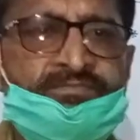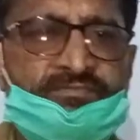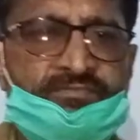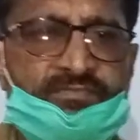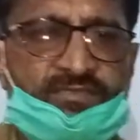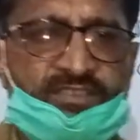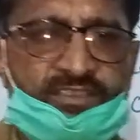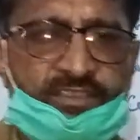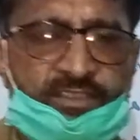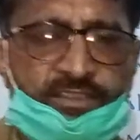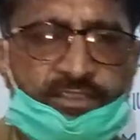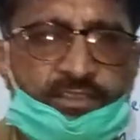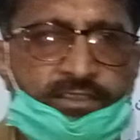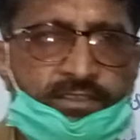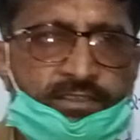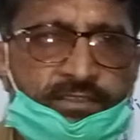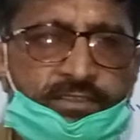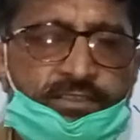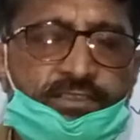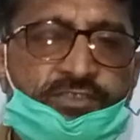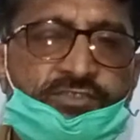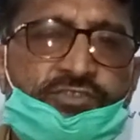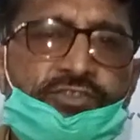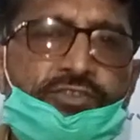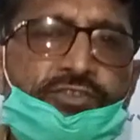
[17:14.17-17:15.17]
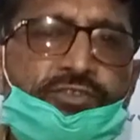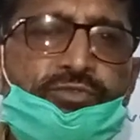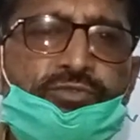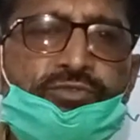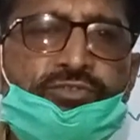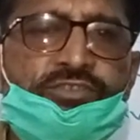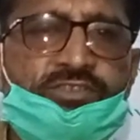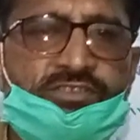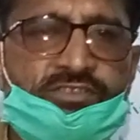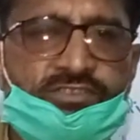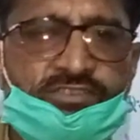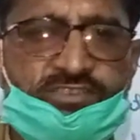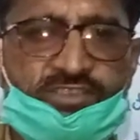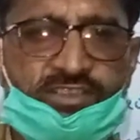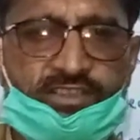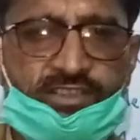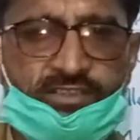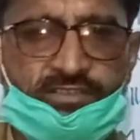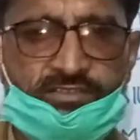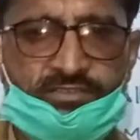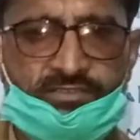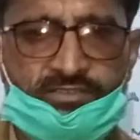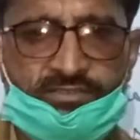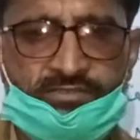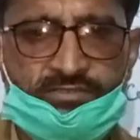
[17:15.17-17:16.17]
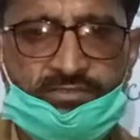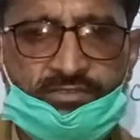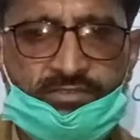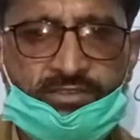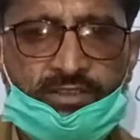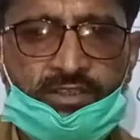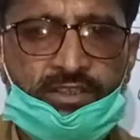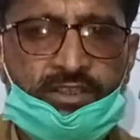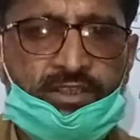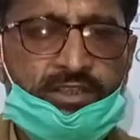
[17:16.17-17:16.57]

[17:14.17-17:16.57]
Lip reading: there is neuter gender.